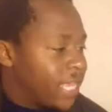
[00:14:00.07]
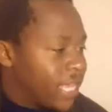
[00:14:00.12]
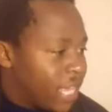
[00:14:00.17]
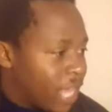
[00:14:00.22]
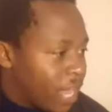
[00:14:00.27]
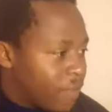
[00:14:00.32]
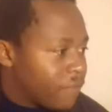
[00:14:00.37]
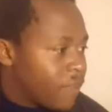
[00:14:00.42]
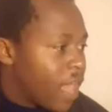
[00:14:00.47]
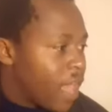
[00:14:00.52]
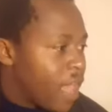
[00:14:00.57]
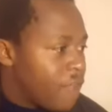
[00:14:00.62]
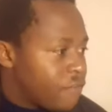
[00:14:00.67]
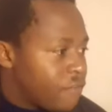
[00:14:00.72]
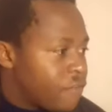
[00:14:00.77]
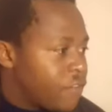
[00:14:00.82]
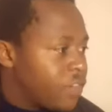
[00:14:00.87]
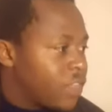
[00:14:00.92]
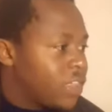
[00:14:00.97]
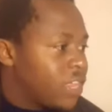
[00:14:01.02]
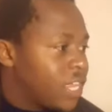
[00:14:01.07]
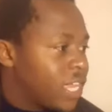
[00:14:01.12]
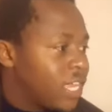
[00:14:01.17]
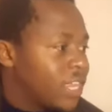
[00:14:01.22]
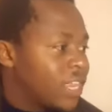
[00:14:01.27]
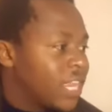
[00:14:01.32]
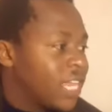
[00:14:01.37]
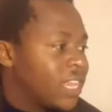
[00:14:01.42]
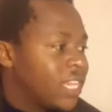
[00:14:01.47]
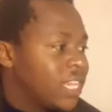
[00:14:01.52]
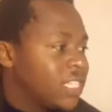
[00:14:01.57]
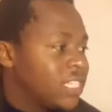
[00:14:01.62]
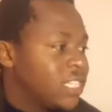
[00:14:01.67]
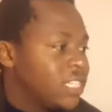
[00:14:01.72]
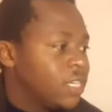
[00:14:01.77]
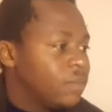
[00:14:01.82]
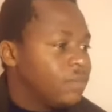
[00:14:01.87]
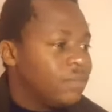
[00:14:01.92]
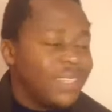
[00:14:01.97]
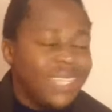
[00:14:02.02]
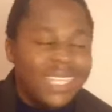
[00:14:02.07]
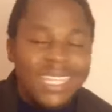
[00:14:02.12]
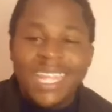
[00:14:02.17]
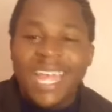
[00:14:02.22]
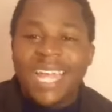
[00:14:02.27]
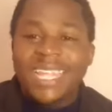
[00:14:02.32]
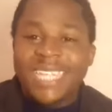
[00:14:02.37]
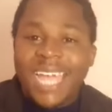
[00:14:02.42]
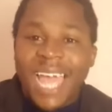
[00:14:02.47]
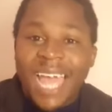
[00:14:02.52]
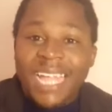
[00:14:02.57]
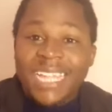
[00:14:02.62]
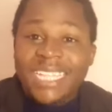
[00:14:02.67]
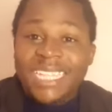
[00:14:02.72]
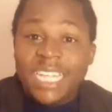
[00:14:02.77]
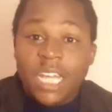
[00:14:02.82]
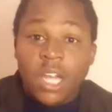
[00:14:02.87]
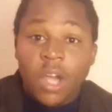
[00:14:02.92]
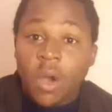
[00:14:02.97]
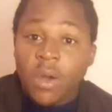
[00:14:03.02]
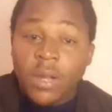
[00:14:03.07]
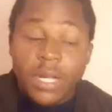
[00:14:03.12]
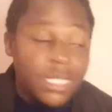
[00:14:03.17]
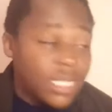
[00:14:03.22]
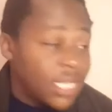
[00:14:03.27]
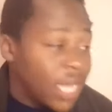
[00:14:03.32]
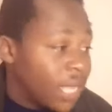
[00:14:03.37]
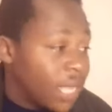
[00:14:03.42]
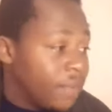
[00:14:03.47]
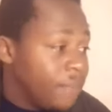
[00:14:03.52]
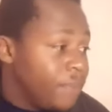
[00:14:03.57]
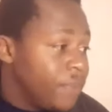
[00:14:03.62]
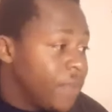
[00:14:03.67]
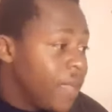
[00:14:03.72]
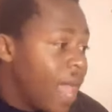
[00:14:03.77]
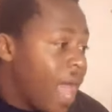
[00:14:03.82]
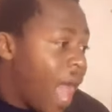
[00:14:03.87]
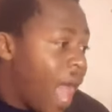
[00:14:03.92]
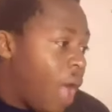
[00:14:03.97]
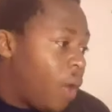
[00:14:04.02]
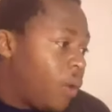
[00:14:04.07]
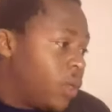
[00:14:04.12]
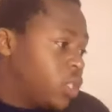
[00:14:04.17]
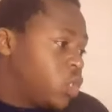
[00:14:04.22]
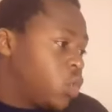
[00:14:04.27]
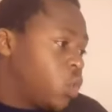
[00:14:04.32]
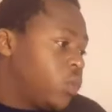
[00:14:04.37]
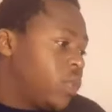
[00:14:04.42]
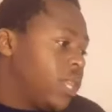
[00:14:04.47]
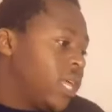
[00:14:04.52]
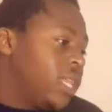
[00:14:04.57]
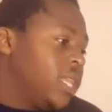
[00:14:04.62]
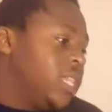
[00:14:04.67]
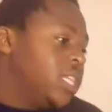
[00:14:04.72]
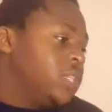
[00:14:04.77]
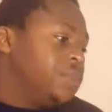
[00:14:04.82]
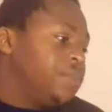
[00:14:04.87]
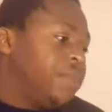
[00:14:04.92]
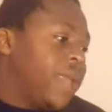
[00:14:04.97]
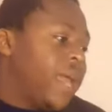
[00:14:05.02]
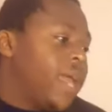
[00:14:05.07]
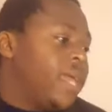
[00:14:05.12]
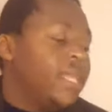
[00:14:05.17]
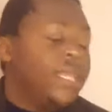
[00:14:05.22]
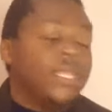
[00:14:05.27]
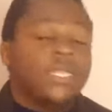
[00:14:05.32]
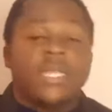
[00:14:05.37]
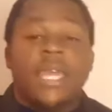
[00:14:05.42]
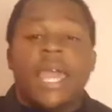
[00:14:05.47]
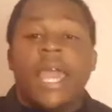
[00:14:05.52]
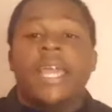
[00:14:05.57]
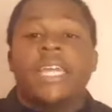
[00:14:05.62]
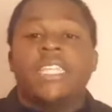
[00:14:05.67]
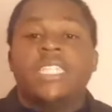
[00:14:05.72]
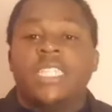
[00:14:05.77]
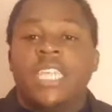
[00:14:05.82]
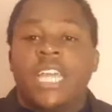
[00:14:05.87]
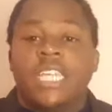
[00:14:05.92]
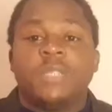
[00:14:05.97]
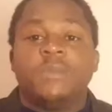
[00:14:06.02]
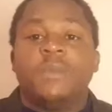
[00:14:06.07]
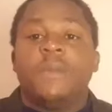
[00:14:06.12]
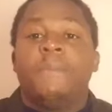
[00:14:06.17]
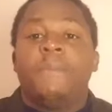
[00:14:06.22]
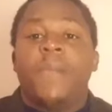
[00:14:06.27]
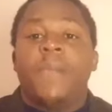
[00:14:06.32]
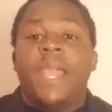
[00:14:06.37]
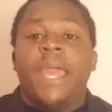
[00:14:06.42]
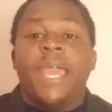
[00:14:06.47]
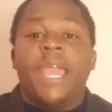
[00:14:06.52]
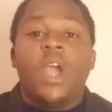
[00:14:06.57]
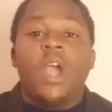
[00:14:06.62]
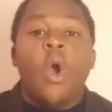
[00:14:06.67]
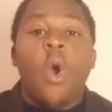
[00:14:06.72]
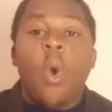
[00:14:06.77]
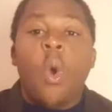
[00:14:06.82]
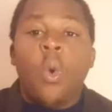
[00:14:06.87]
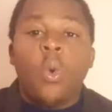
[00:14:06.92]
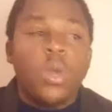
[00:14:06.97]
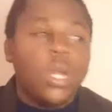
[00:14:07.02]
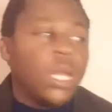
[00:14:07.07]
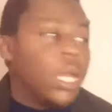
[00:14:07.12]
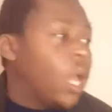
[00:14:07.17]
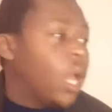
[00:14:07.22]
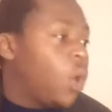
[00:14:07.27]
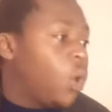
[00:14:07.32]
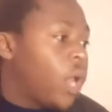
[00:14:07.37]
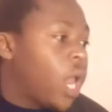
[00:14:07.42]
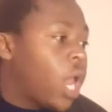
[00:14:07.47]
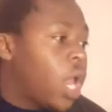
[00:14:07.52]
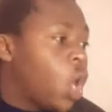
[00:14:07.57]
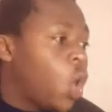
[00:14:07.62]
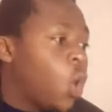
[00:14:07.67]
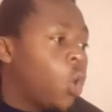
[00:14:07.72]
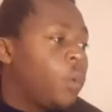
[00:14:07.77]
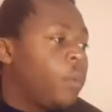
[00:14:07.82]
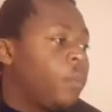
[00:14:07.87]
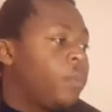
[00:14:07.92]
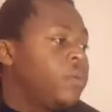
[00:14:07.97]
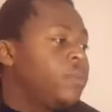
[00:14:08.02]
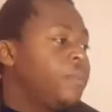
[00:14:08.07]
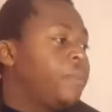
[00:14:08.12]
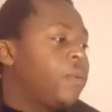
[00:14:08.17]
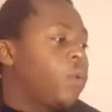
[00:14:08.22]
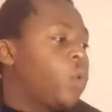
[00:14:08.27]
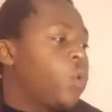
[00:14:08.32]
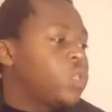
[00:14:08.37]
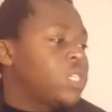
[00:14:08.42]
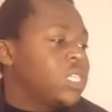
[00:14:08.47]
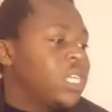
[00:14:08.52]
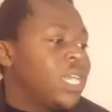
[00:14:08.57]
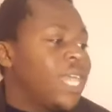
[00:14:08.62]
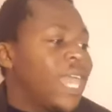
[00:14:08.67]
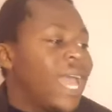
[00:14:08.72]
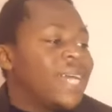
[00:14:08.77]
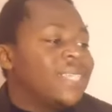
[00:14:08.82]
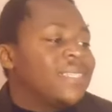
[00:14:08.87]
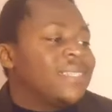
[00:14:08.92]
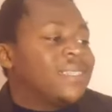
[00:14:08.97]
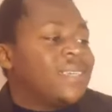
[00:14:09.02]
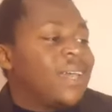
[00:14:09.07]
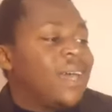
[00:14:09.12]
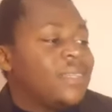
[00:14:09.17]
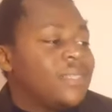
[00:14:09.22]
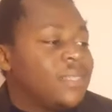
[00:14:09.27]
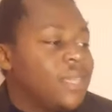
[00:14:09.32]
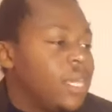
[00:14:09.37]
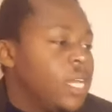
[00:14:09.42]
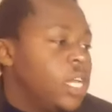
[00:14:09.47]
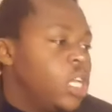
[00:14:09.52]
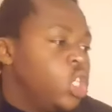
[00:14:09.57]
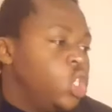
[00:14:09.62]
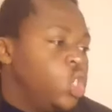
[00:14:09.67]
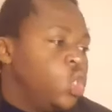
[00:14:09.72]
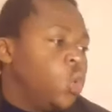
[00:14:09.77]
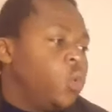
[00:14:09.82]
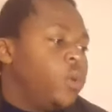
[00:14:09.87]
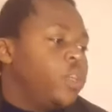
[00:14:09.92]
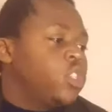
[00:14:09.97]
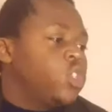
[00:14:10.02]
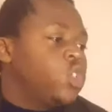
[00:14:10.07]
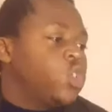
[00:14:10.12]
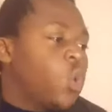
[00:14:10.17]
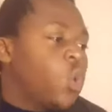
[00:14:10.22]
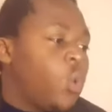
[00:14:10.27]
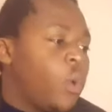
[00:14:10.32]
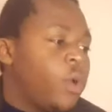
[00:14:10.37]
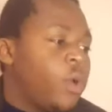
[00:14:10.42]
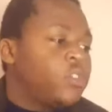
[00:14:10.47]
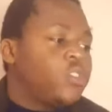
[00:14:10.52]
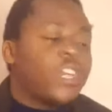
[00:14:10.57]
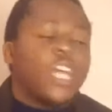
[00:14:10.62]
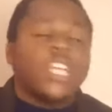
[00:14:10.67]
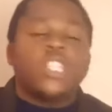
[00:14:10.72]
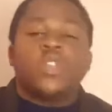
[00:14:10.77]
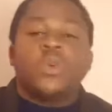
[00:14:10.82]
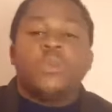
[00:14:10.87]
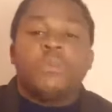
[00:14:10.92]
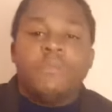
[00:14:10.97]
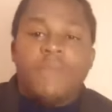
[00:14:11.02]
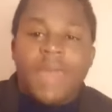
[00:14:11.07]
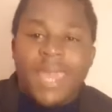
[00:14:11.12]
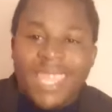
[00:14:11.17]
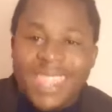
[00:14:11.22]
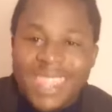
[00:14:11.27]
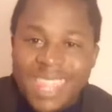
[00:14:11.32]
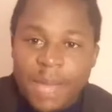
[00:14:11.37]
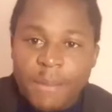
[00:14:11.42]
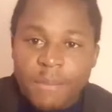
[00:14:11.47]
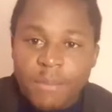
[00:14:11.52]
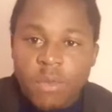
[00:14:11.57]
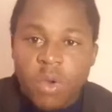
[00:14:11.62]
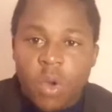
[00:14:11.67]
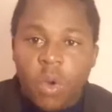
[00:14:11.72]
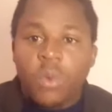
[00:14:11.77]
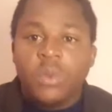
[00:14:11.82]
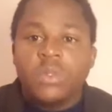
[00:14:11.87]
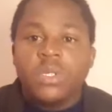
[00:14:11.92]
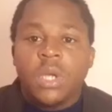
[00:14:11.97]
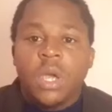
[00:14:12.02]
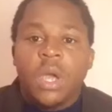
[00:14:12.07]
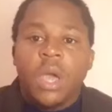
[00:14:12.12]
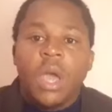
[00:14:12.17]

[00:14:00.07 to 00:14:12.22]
he gave everything that this team needed and he got it done. I was told that this guy has just been playing all along, coaching youngsters, doing so well, trying to make them good.